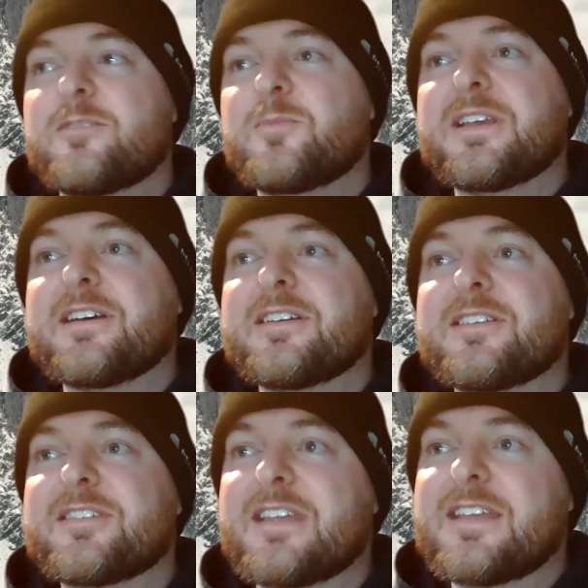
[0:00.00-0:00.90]

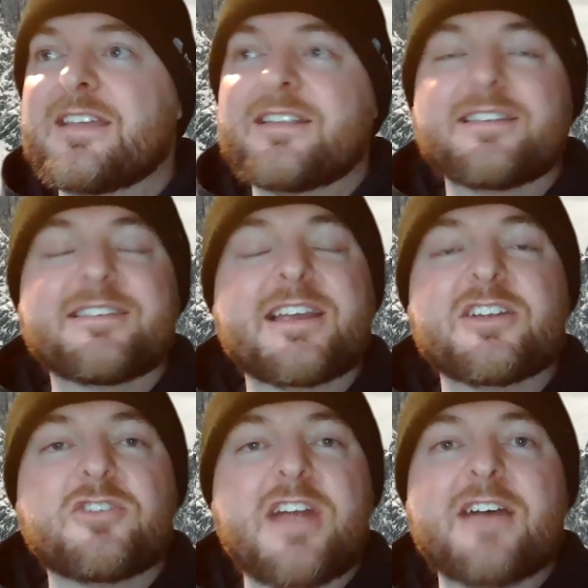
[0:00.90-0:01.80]
because the
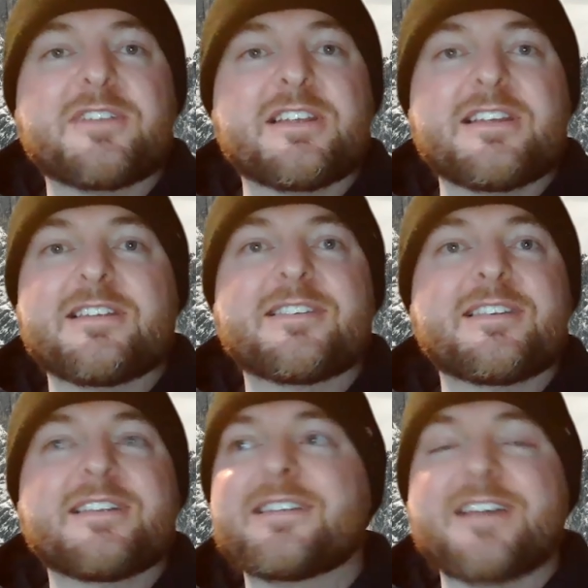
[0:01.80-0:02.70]
second draft is
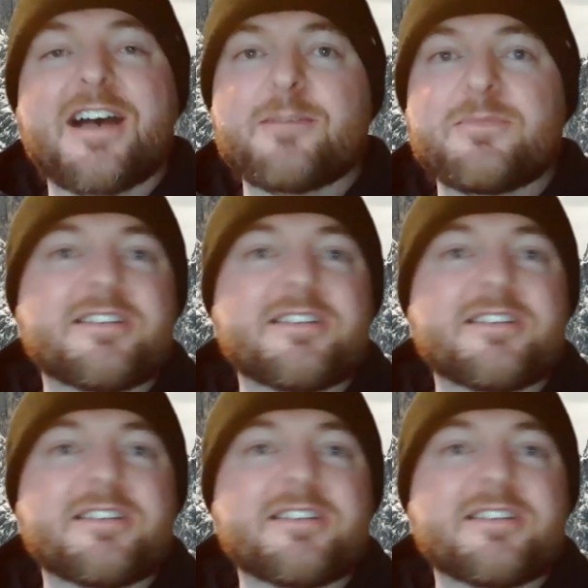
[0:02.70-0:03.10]
the time.